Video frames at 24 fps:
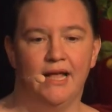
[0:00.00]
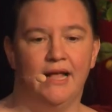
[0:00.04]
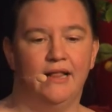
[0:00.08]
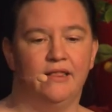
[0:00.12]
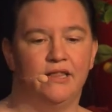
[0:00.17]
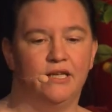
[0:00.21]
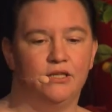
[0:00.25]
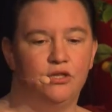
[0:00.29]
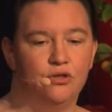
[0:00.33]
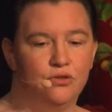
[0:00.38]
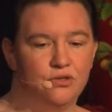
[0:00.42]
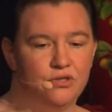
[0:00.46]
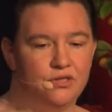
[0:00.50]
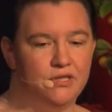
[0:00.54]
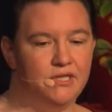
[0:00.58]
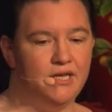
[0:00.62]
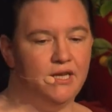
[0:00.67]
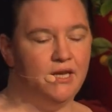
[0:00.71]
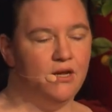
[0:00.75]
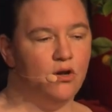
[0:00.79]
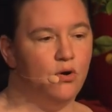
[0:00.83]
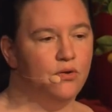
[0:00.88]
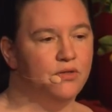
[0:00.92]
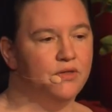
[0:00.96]
that you're
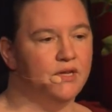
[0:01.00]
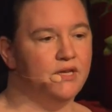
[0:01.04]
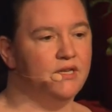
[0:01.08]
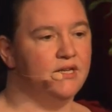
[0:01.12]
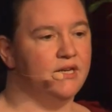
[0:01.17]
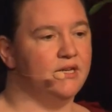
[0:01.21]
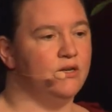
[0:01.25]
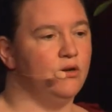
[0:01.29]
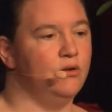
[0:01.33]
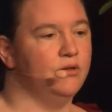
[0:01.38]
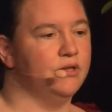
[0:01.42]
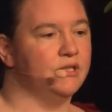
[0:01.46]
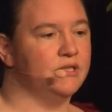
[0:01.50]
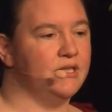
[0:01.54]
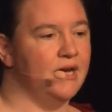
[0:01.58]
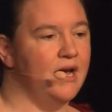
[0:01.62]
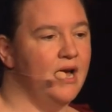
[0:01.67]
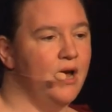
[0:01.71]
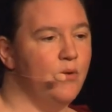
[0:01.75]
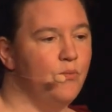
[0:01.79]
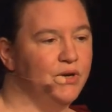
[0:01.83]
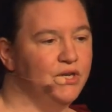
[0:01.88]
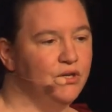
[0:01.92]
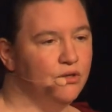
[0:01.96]
seeing on the internet all the
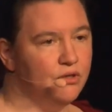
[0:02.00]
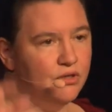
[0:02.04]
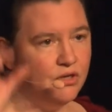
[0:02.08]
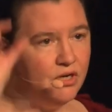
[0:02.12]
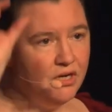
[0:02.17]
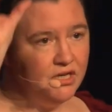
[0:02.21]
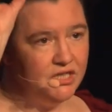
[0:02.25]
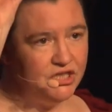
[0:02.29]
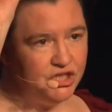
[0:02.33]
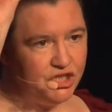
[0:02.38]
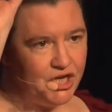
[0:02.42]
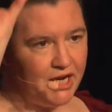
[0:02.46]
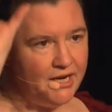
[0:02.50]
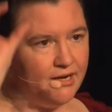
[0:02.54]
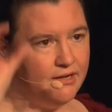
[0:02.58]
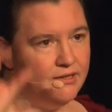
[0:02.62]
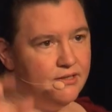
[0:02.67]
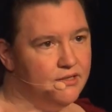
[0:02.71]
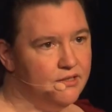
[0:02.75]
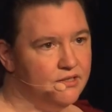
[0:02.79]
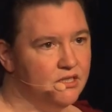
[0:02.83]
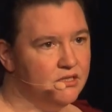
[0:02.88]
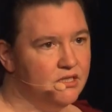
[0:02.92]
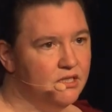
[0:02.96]
time when you're checking
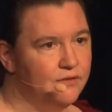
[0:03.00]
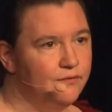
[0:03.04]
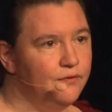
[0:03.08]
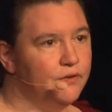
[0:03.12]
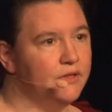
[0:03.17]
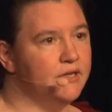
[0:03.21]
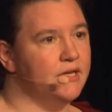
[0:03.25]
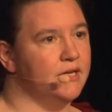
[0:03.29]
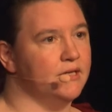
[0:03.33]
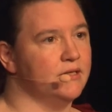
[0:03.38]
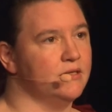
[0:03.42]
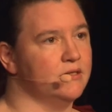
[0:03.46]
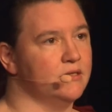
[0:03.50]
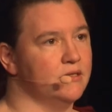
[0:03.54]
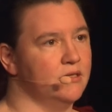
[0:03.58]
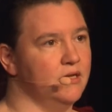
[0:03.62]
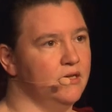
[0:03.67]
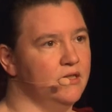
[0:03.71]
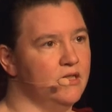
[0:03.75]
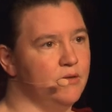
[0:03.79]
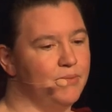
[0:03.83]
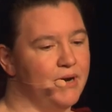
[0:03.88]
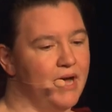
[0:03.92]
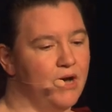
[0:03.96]
your certificates in
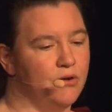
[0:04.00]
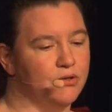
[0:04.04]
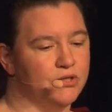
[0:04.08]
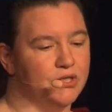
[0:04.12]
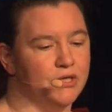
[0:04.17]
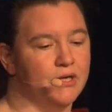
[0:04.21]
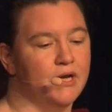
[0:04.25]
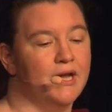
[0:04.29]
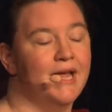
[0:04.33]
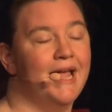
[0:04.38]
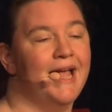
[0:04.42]
the browser,